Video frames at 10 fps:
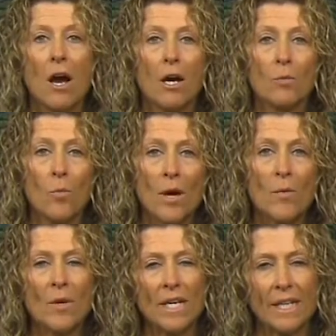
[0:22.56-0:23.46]
on
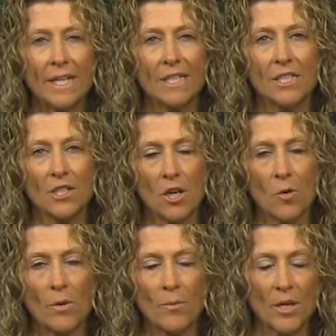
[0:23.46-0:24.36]
what we need to know
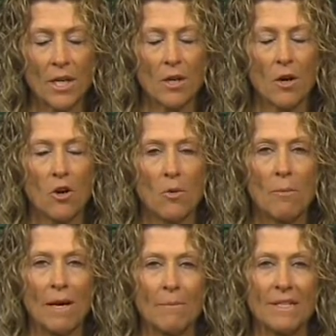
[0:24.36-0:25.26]
when bringing home
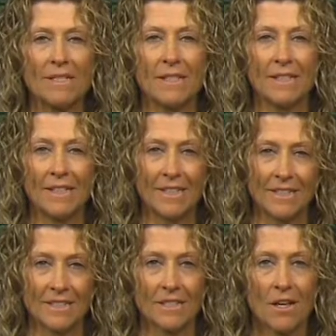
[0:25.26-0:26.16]
puppies and
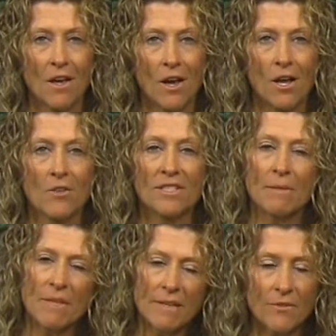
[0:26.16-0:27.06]
kittens. Although
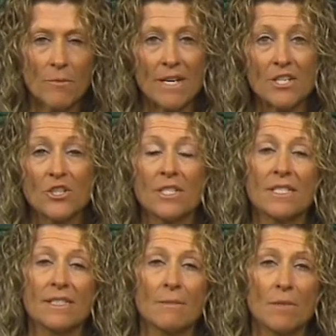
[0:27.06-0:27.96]
some of the information
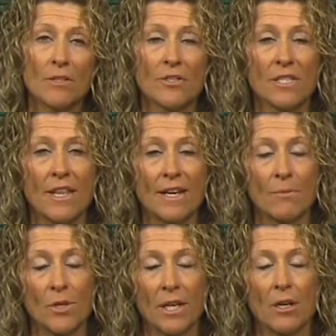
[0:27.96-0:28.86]
is similar to that
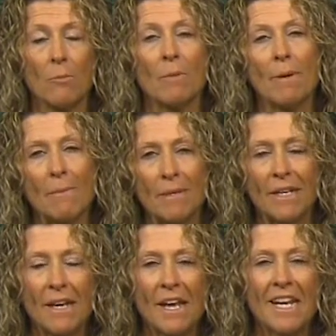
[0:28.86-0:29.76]
of bringing home a
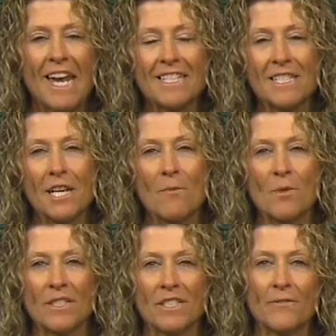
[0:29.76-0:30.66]
puppy, cats come
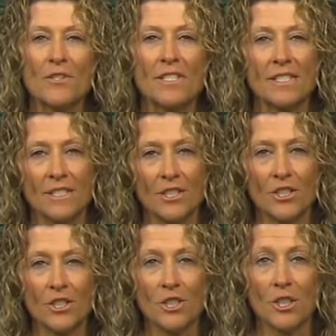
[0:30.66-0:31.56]
with different
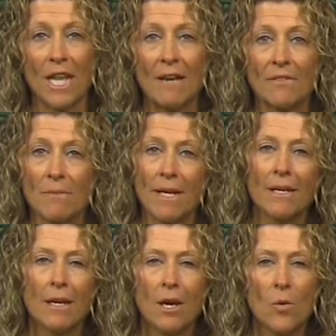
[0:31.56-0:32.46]
decisions you'll have to
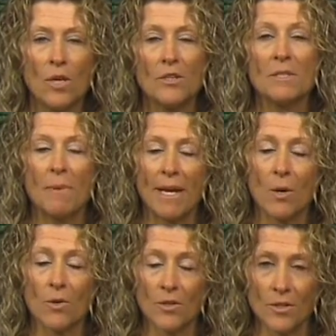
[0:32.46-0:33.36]
make when you spay
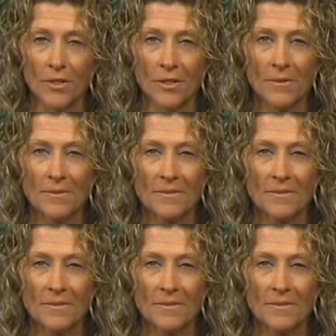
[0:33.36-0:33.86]
or neuter.